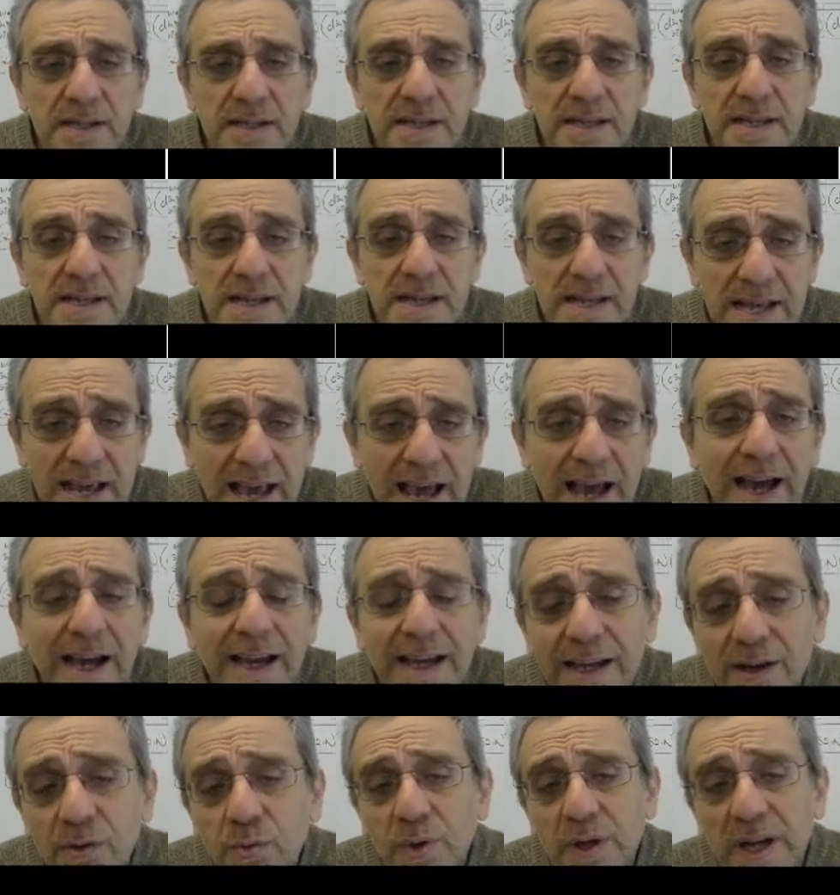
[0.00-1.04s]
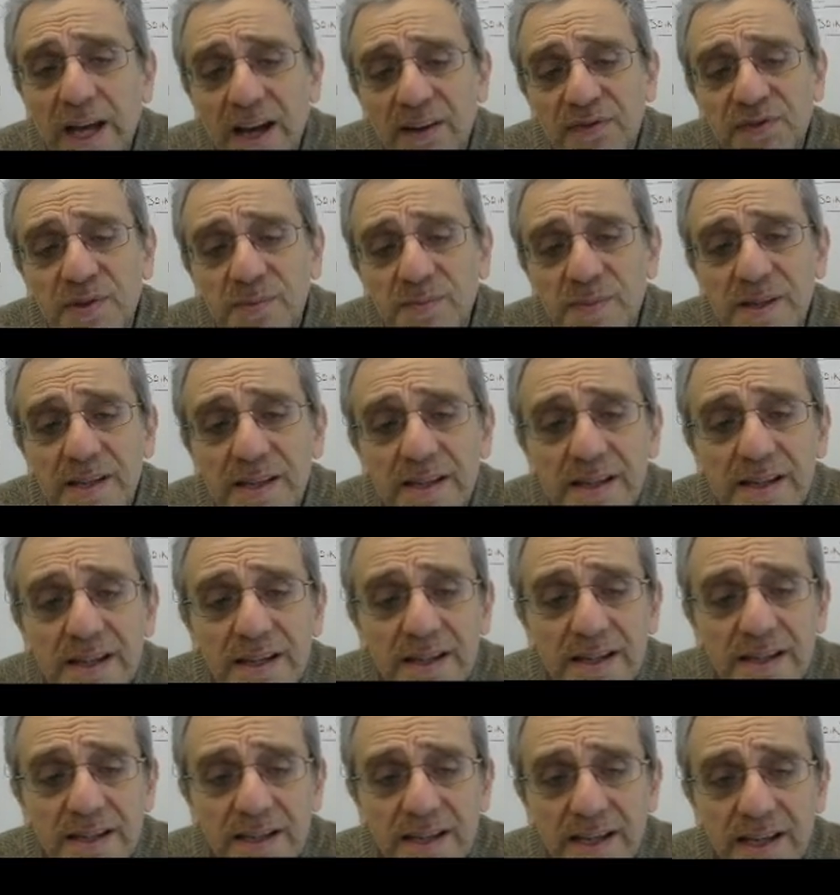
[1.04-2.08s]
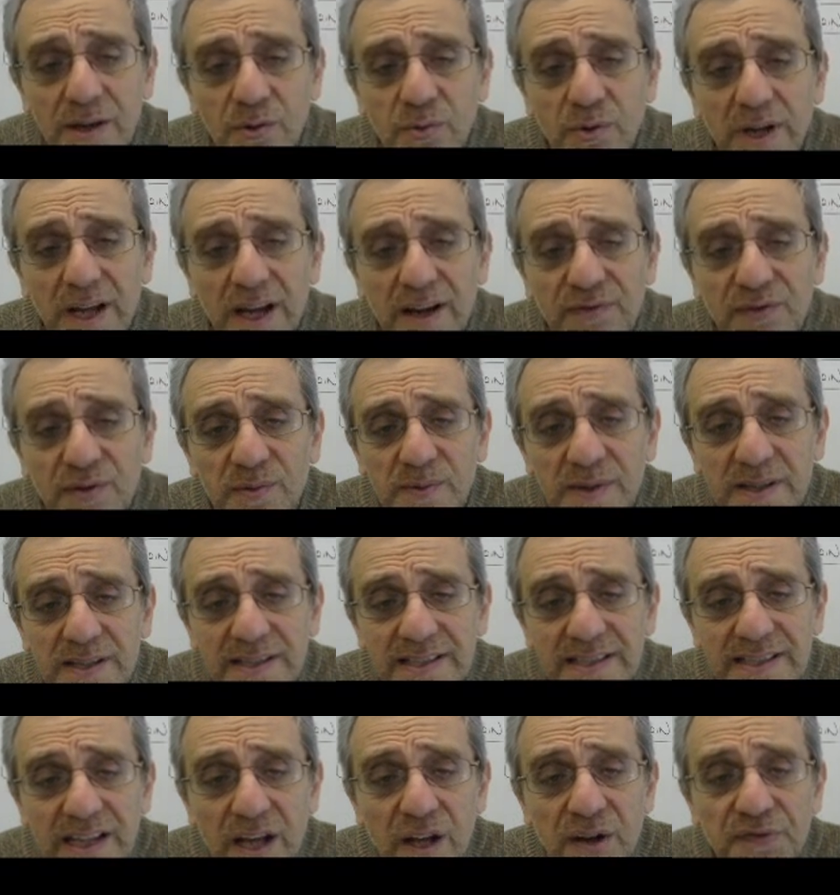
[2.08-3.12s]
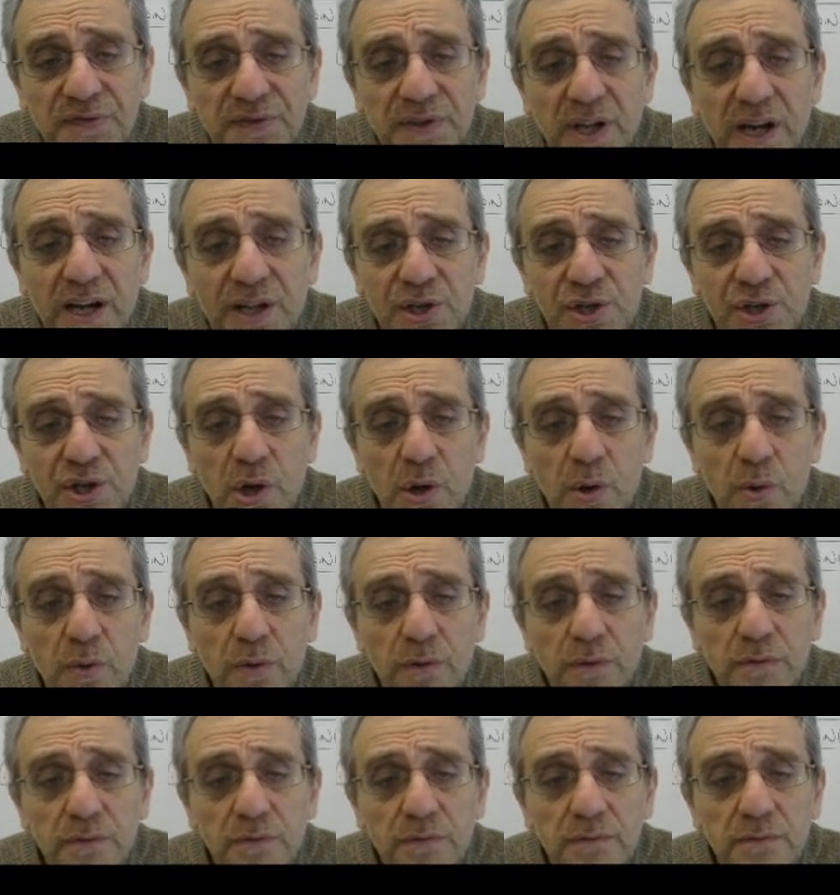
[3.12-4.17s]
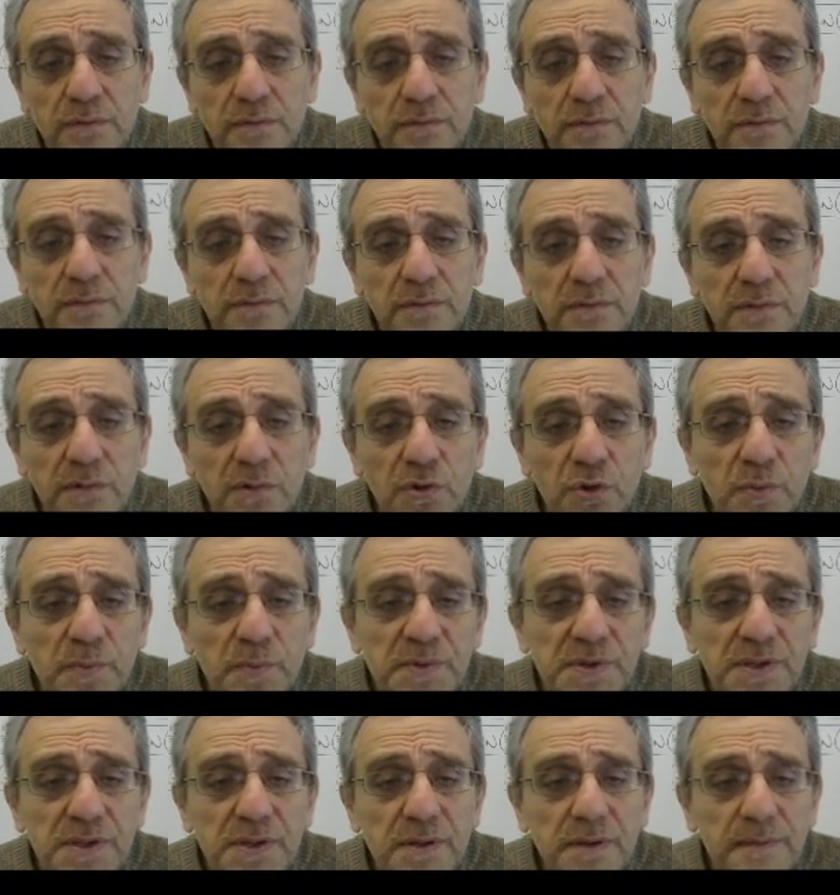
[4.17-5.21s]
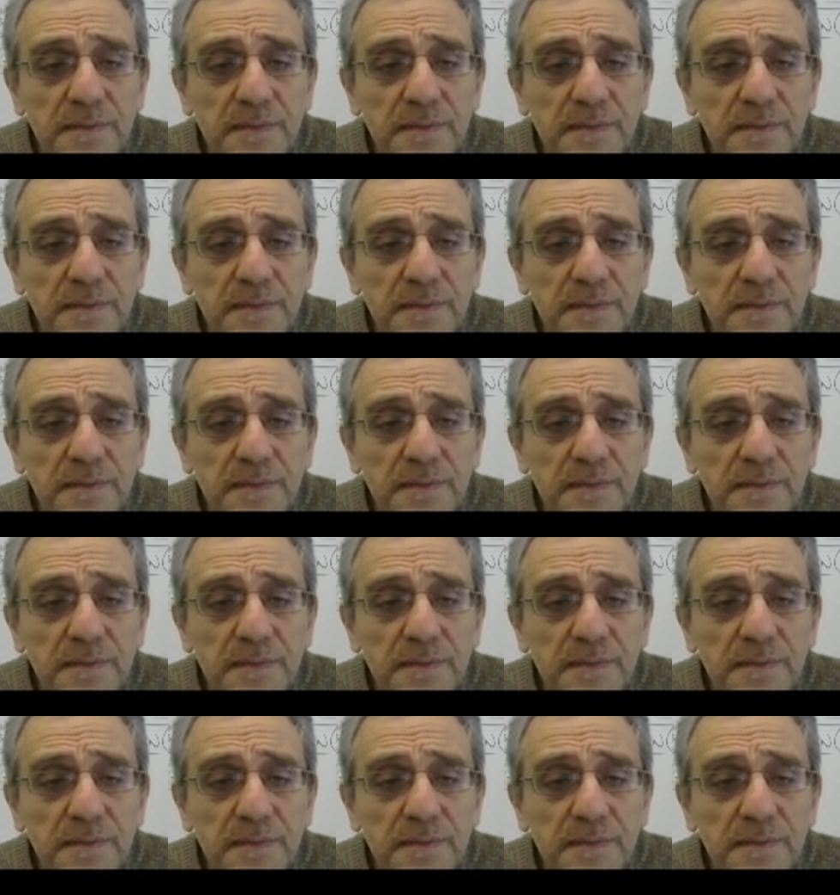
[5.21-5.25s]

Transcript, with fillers: yeah, it would have to be it would have to be self.show. Oops.